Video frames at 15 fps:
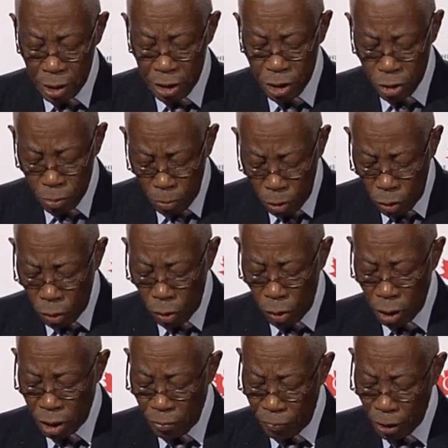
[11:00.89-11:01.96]
a
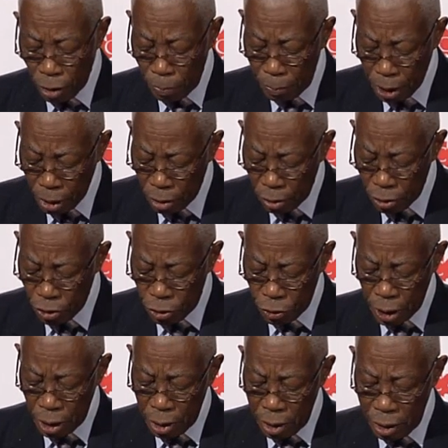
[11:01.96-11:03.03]
small developing
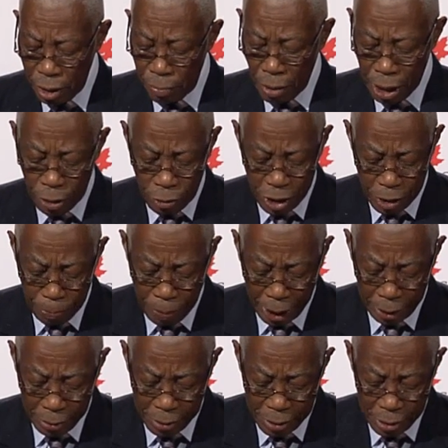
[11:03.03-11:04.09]
country in many
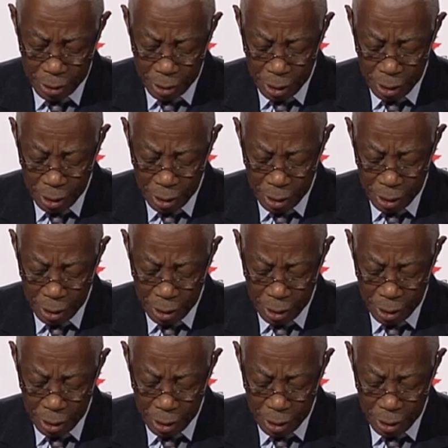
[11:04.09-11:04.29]
respects.